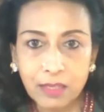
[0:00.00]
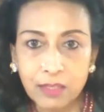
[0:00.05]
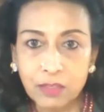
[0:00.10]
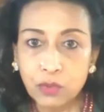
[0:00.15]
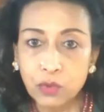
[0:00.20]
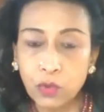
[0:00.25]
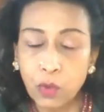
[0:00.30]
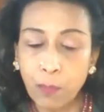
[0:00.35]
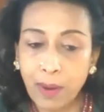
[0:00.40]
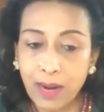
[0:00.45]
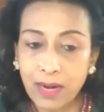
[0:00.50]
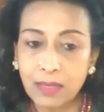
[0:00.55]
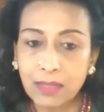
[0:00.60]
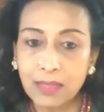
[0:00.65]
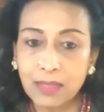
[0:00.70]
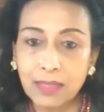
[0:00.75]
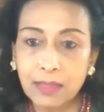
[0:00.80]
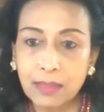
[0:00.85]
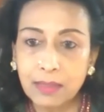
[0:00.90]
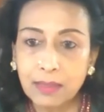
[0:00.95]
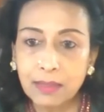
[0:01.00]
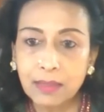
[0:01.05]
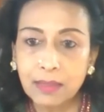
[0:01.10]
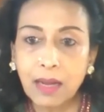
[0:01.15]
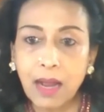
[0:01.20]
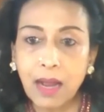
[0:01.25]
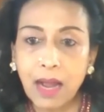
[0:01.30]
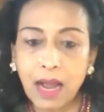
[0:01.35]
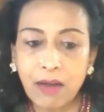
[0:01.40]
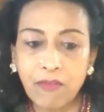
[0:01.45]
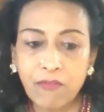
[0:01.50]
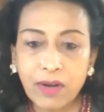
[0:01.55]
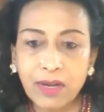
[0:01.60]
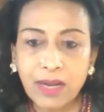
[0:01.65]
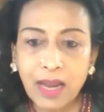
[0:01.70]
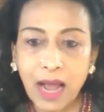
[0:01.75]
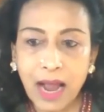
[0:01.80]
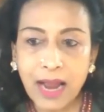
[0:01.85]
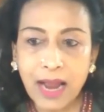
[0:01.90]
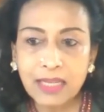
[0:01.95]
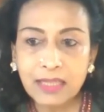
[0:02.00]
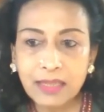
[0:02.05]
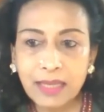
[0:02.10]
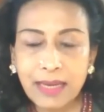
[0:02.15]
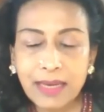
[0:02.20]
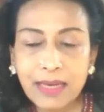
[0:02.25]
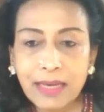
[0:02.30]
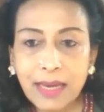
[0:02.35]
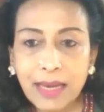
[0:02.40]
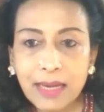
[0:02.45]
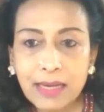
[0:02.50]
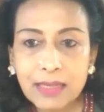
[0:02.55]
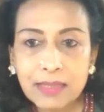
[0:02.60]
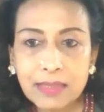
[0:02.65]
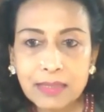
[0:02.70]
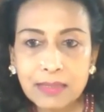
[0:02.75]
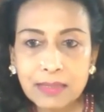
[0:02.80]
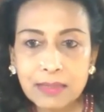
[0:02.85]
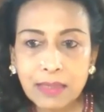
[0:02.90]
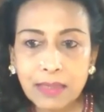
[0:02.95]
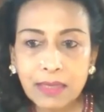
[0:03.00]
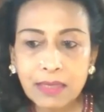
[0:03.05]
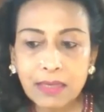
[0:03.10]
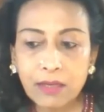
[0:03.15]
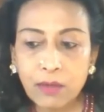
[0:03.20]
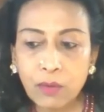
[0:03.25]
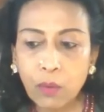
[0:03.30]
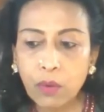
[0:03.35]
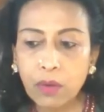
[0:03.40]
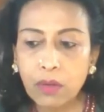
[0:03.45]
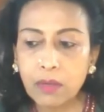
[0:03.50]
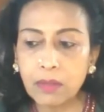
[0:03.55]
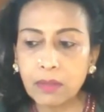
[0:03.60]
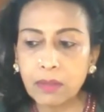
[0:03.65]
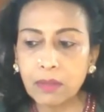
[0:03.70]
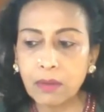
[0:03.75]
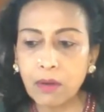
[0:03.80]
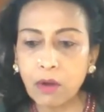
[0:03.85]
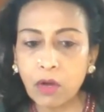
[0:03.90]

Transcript: So, but uh, uh what I think is it took uh,